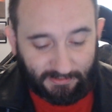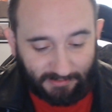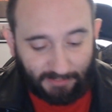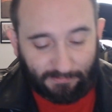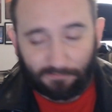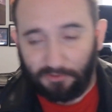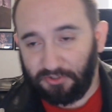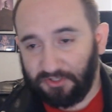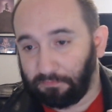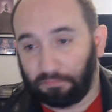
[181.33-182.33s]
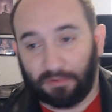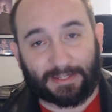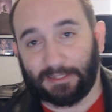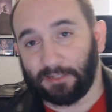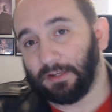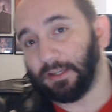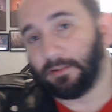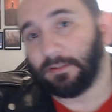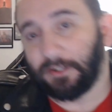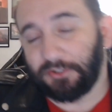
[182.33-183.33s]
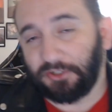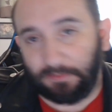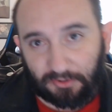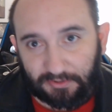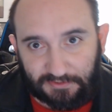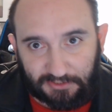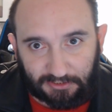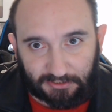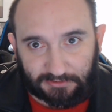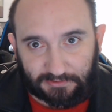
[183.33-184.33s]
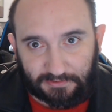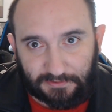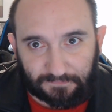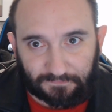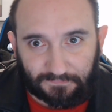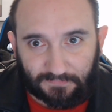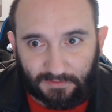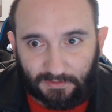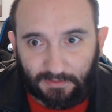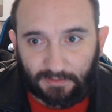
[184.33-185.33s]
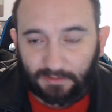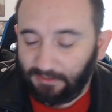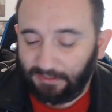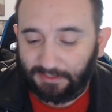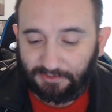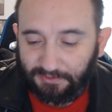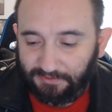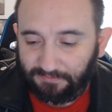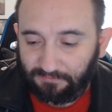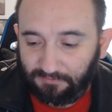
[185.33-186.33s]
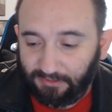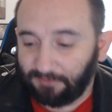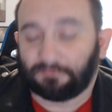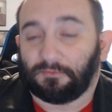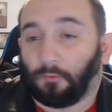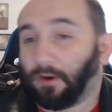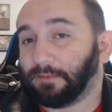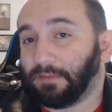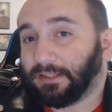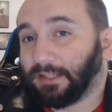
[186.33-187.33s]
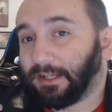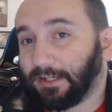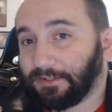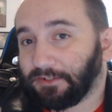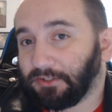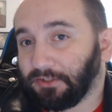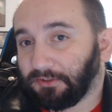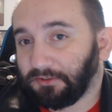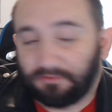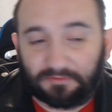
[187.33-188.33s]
even if you're just blinking them in on your opponent's turns, it's just like White Main Lion is a good